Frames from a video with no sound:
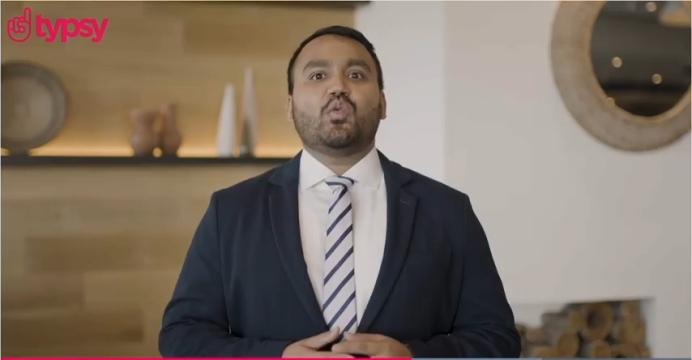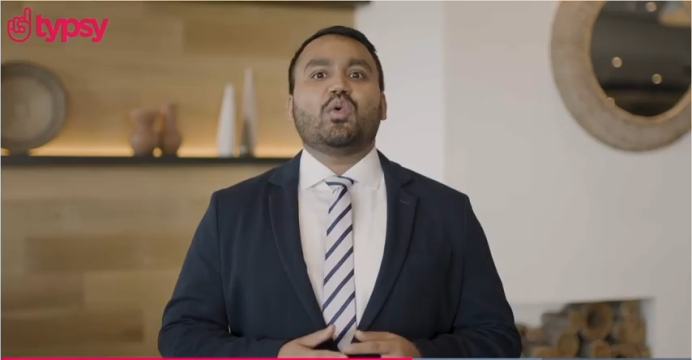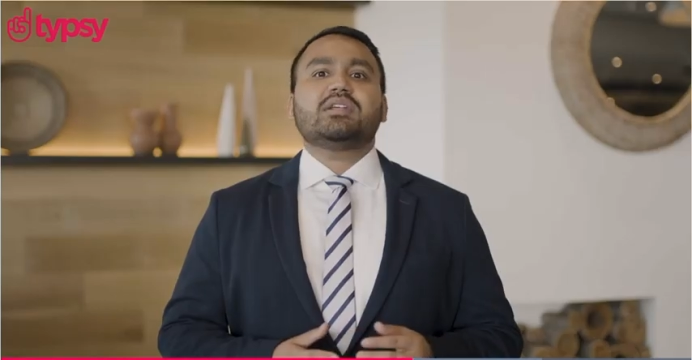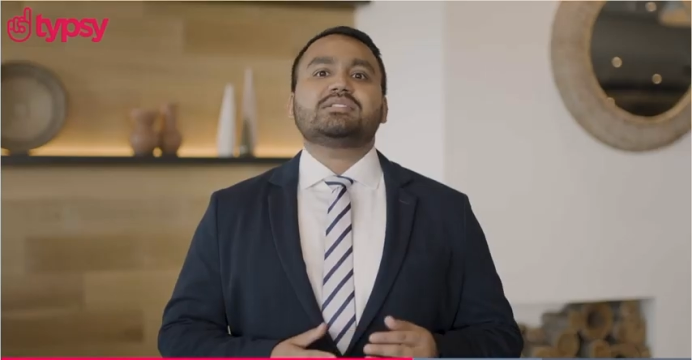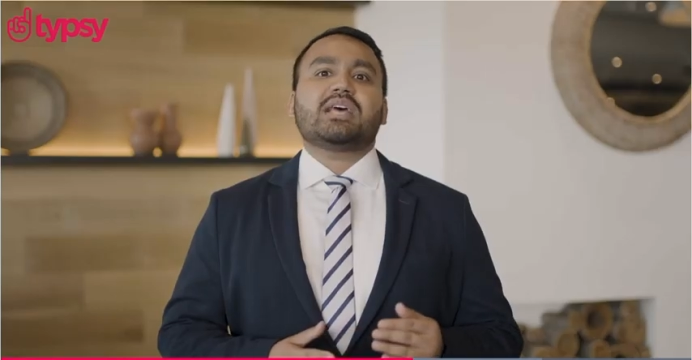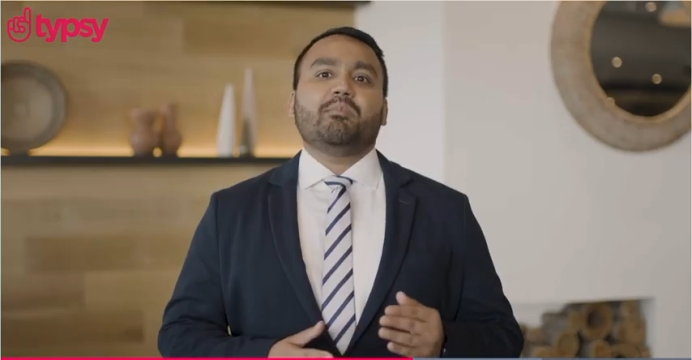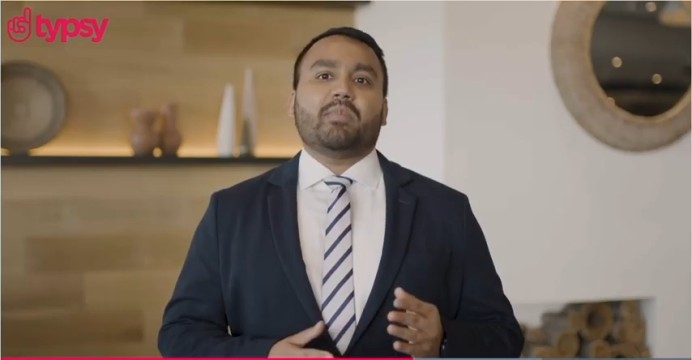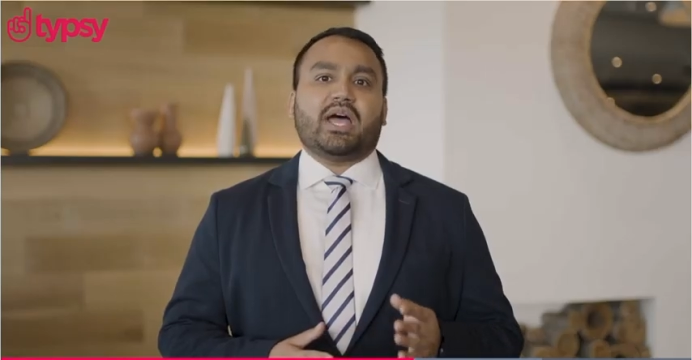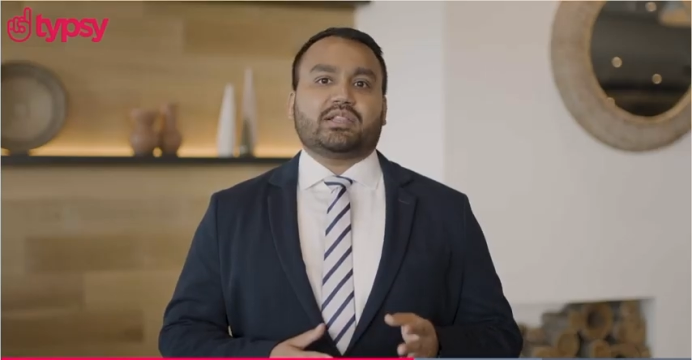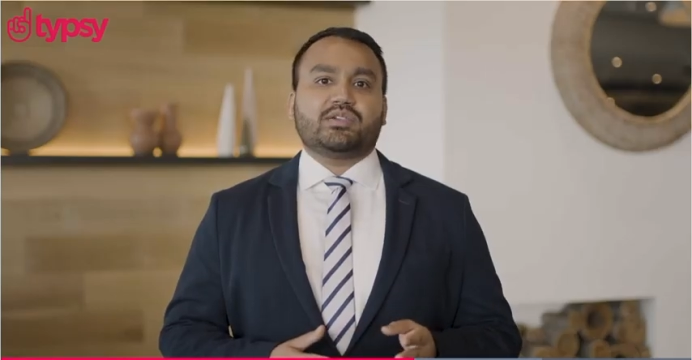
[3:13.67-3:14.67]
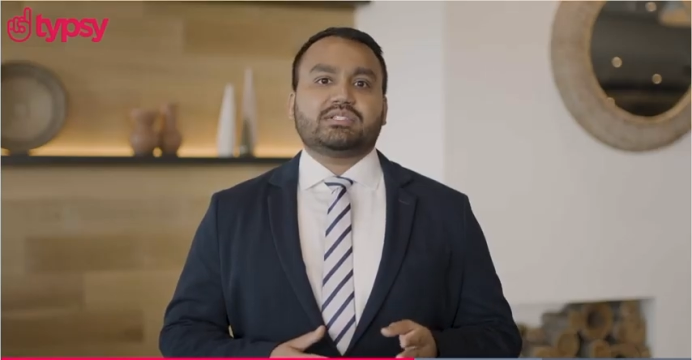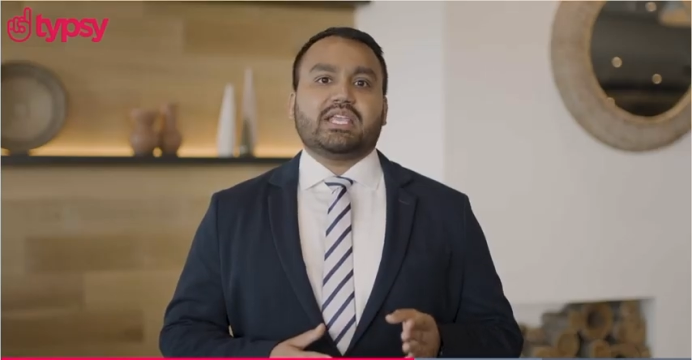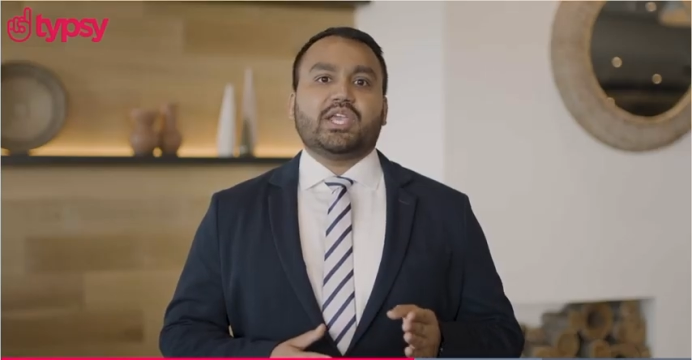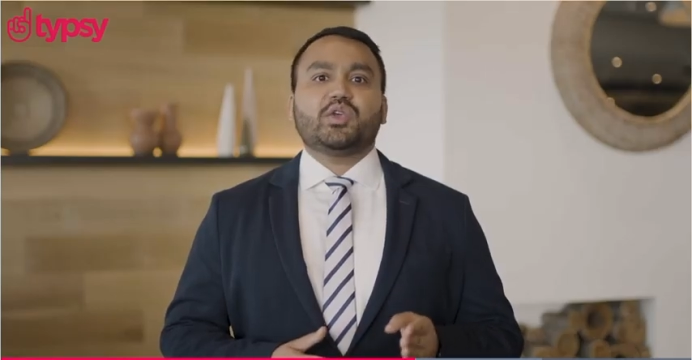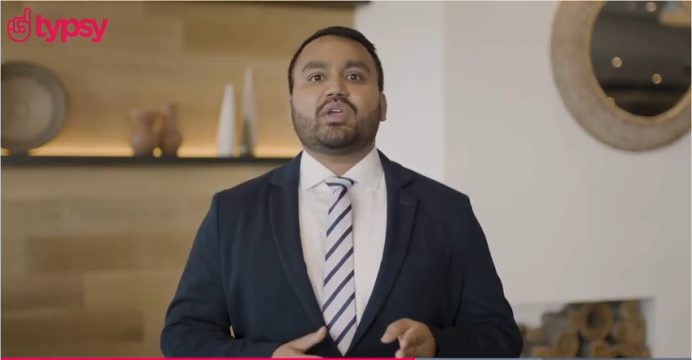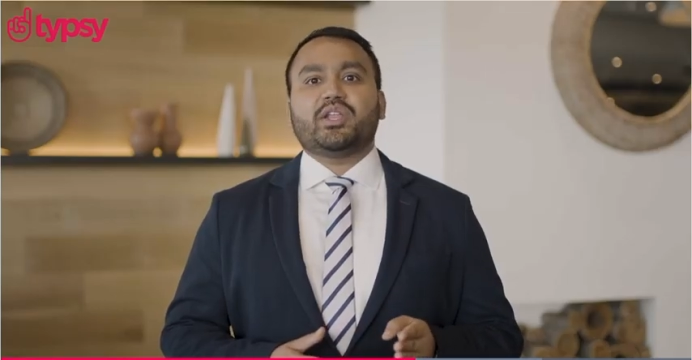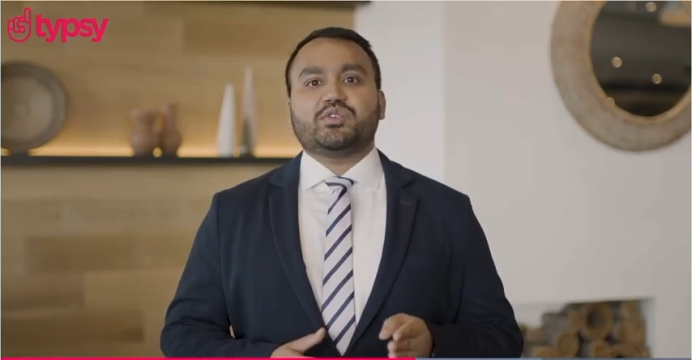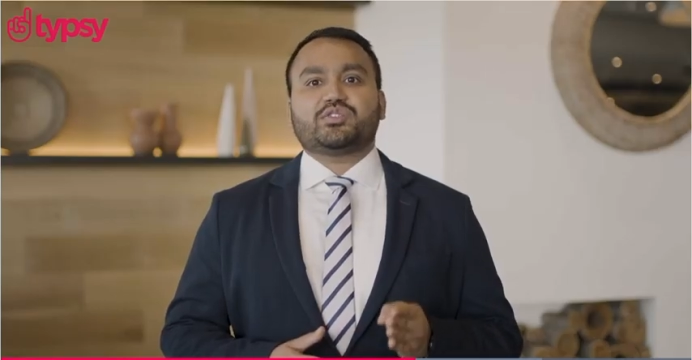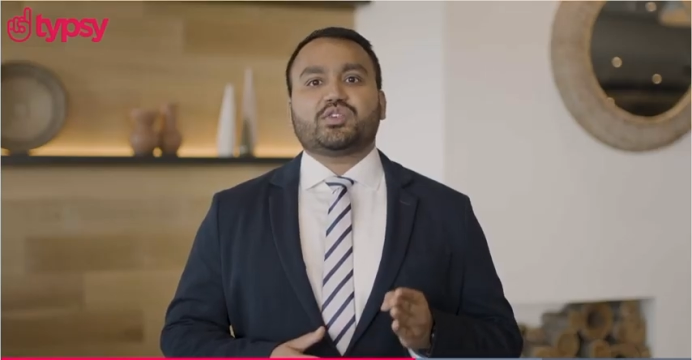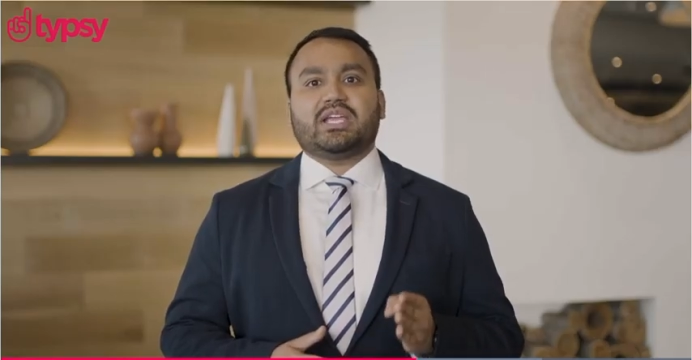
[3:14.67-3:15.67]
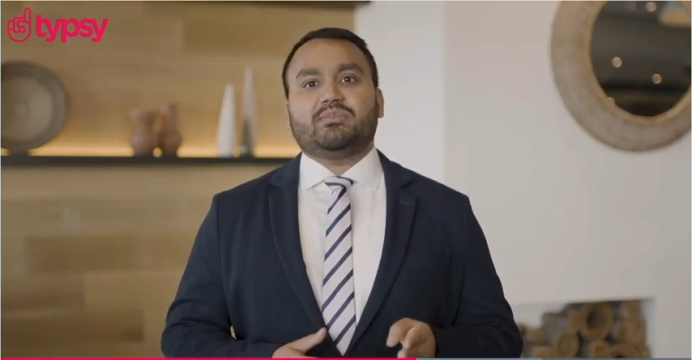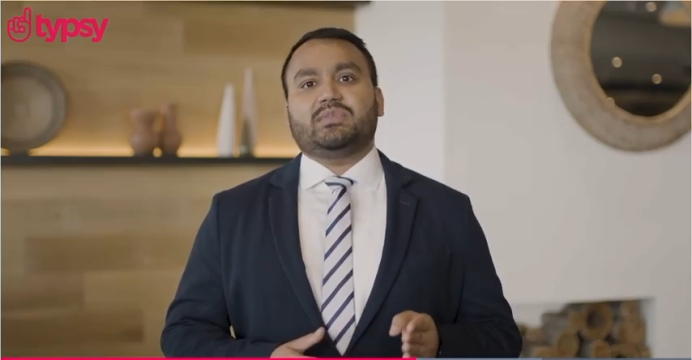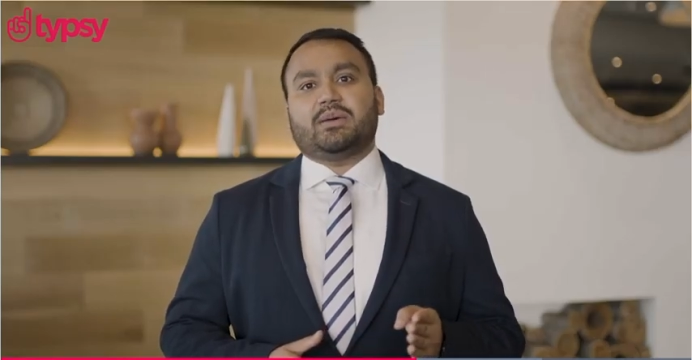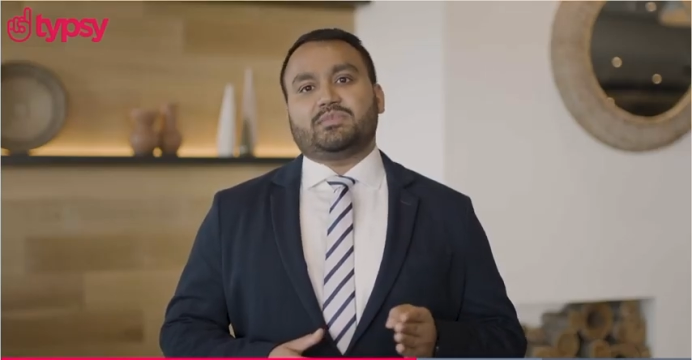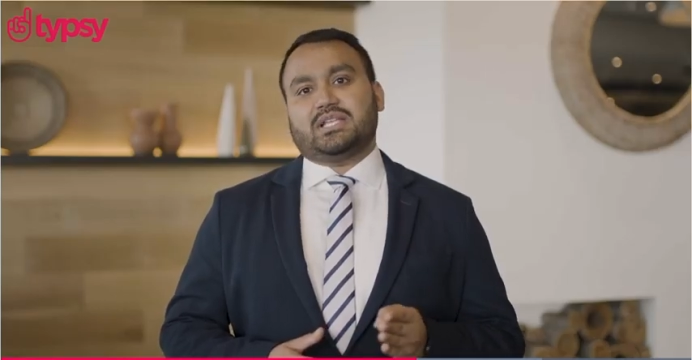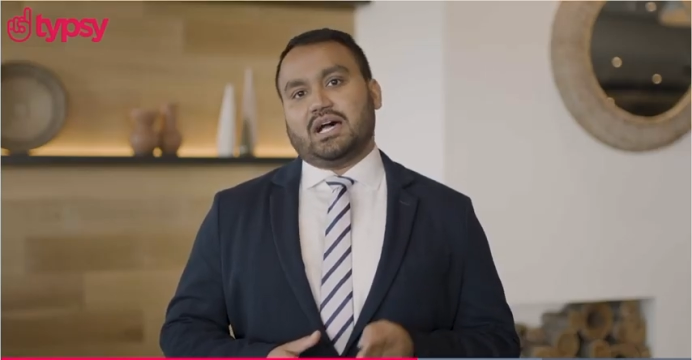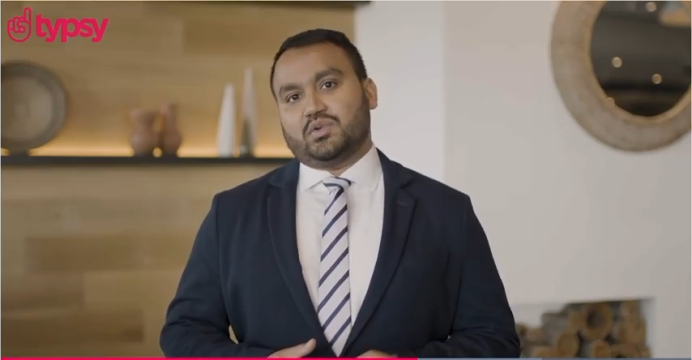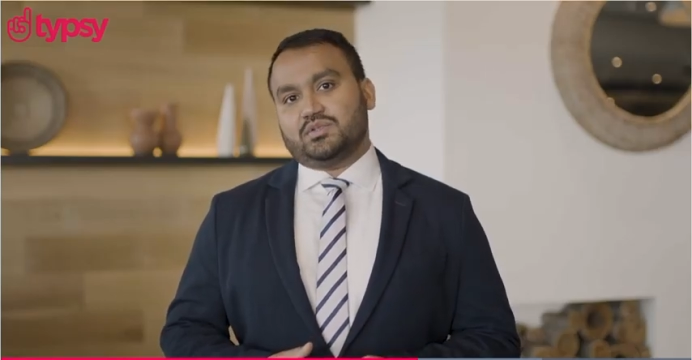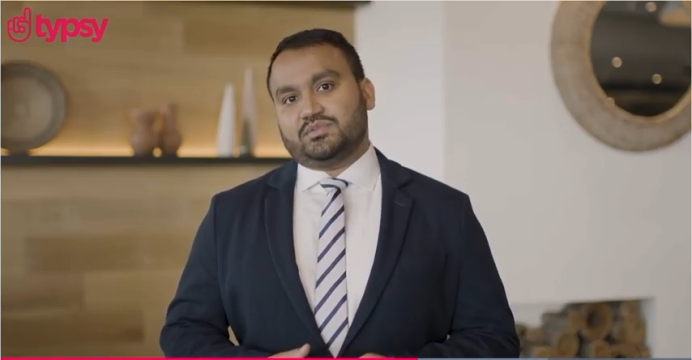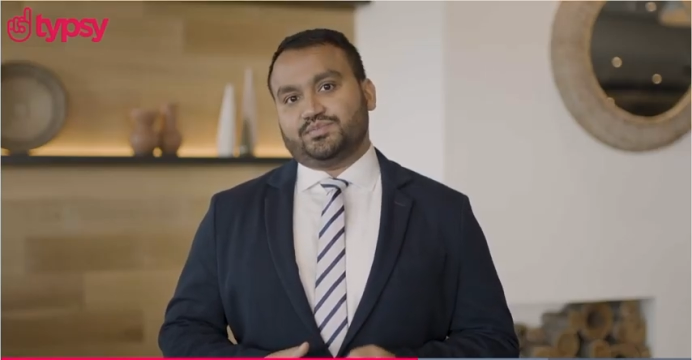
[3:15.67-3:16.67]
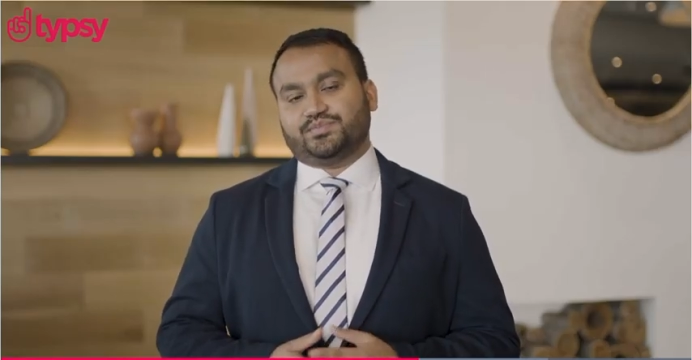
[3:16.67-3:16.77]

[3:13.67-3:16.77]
What are some methods you can use to keep them down?